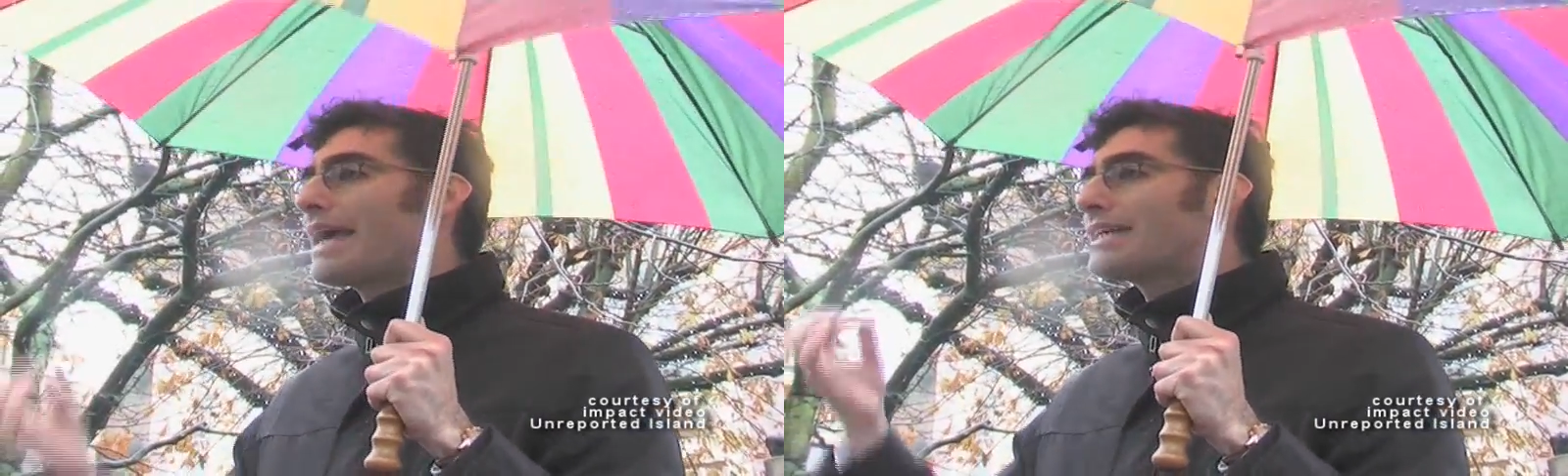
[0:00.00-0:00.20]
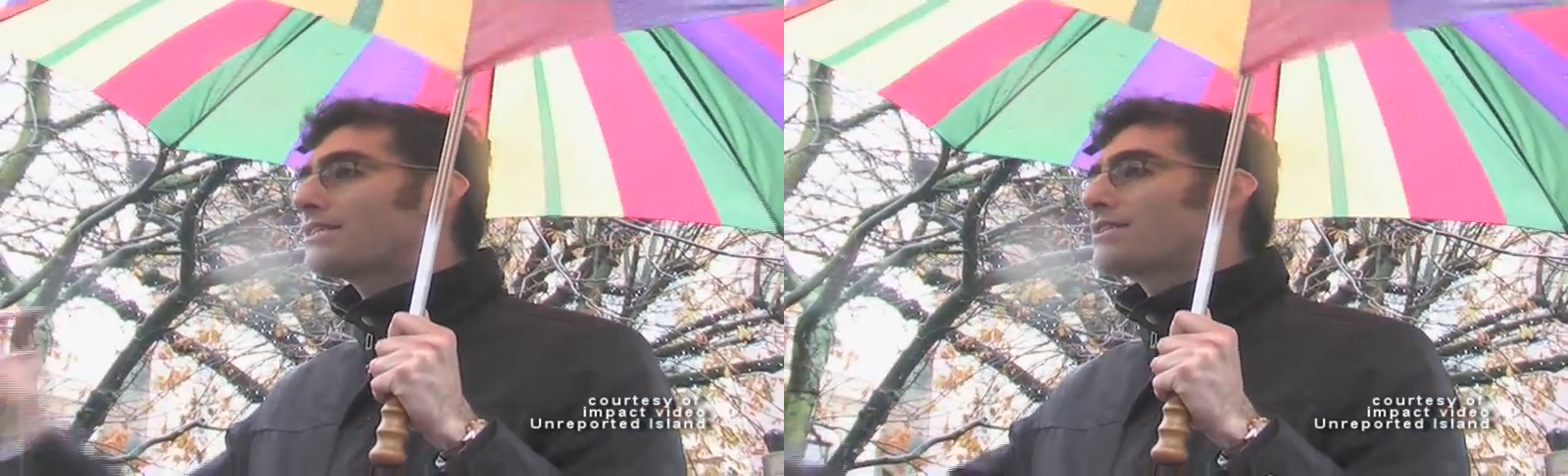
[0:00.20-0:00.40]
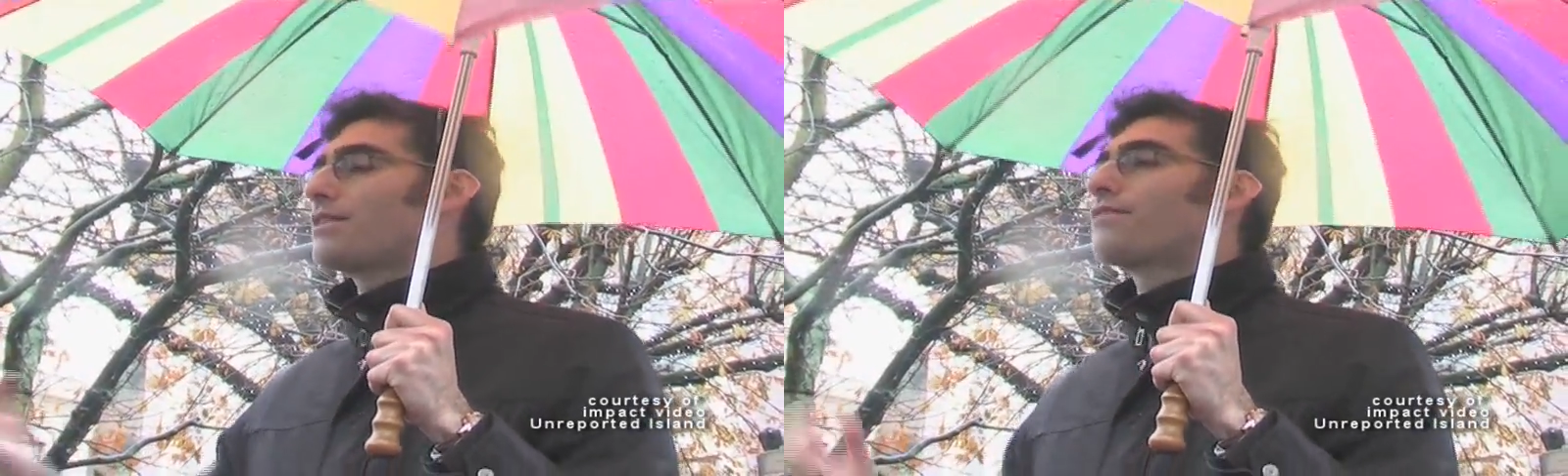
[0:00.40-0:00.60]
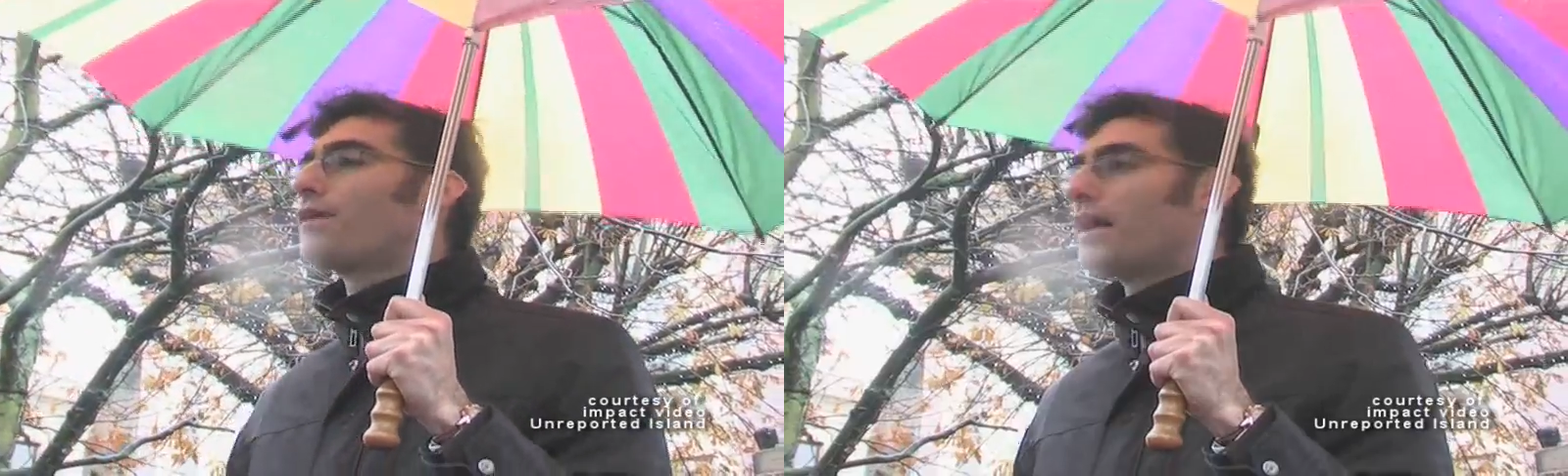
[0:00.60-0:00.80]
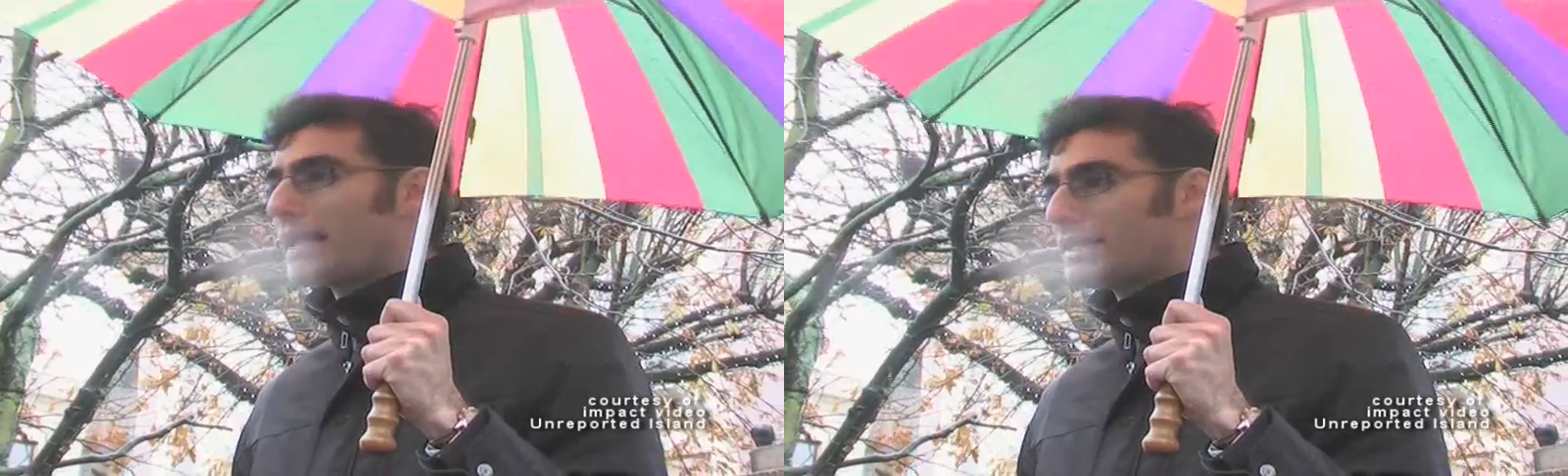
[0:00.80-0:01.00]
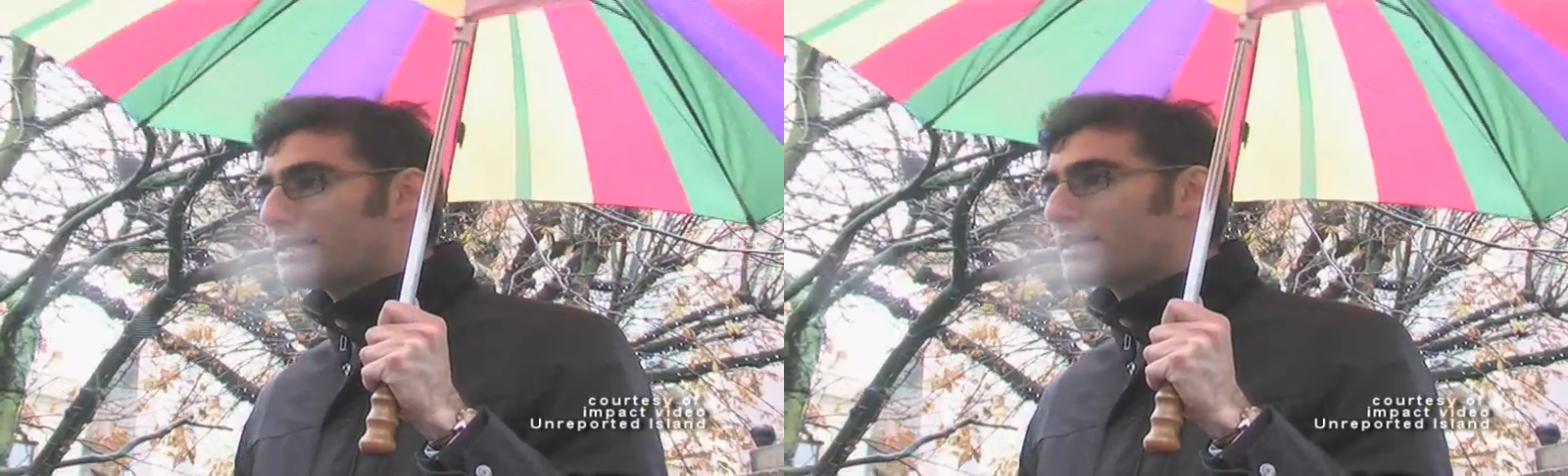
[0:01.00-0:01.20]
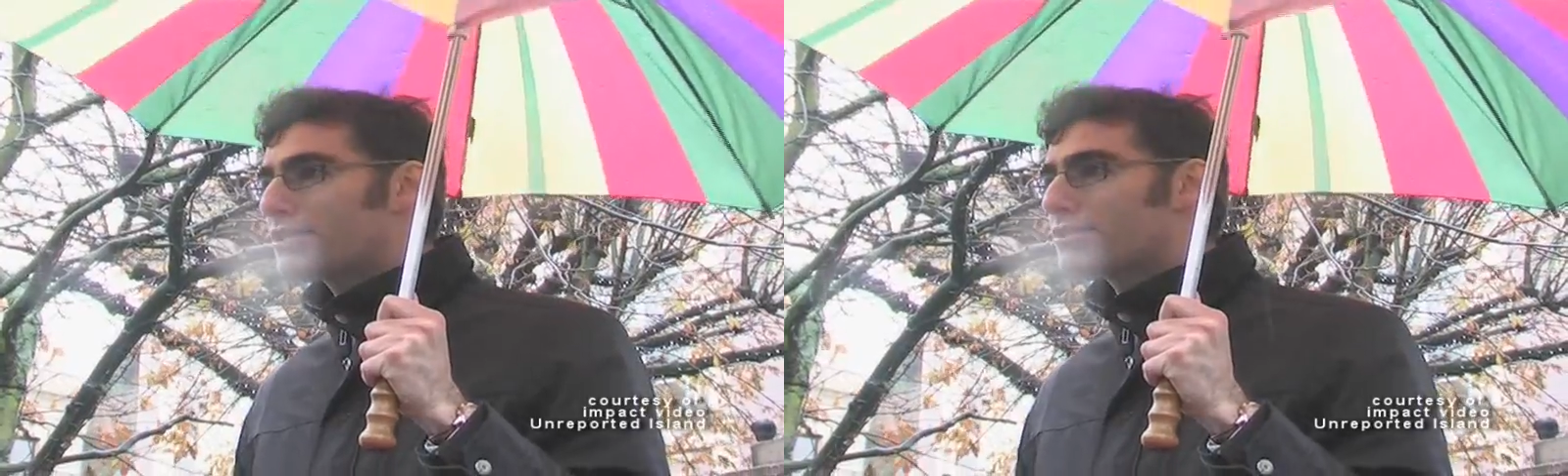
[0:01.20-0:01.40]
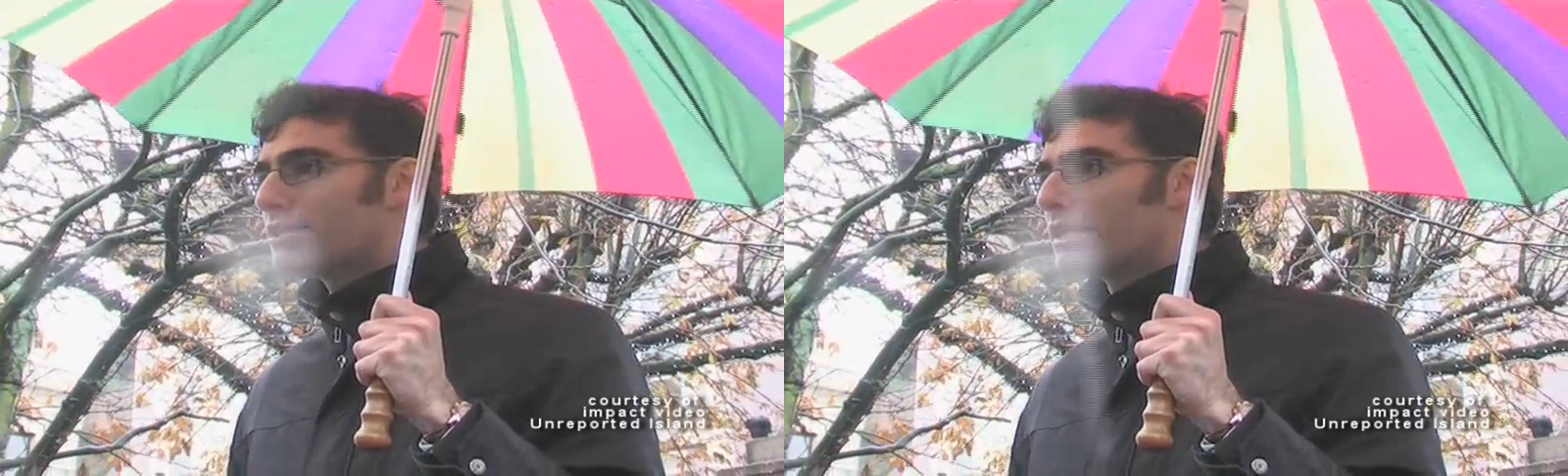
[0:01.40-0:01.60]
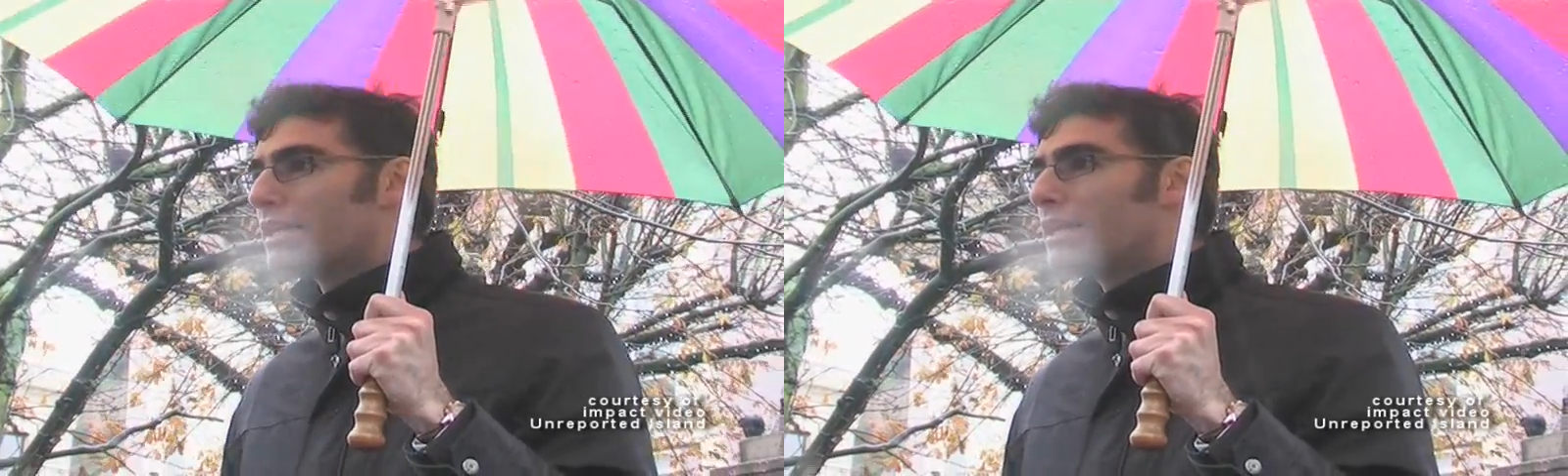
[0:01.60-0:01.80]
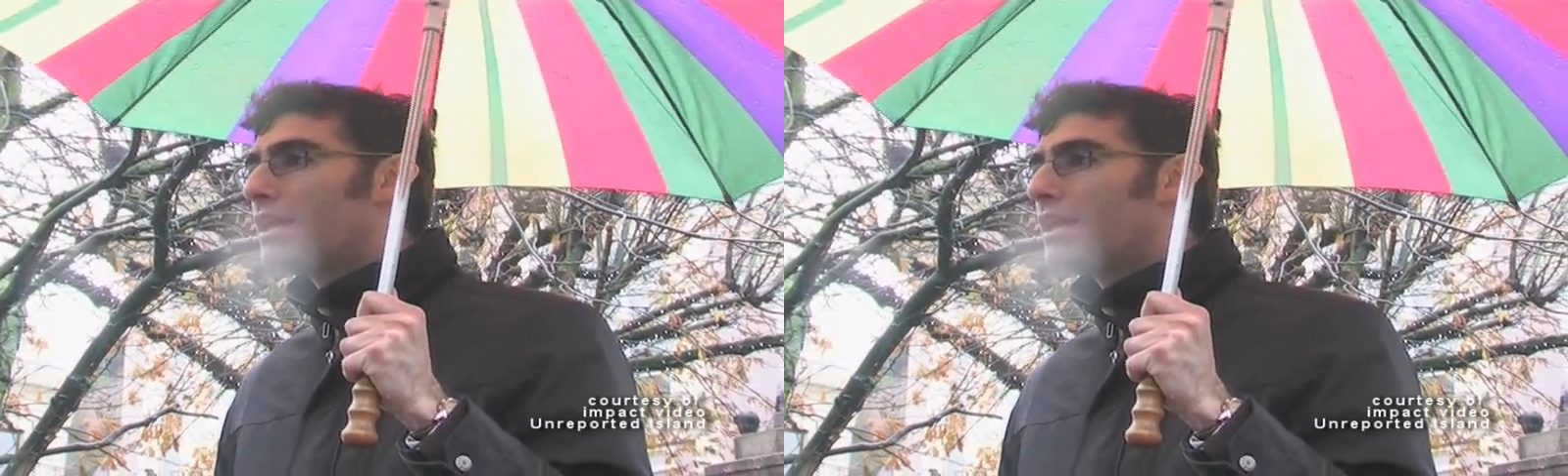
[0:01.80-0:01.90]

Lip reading: is the finance industry,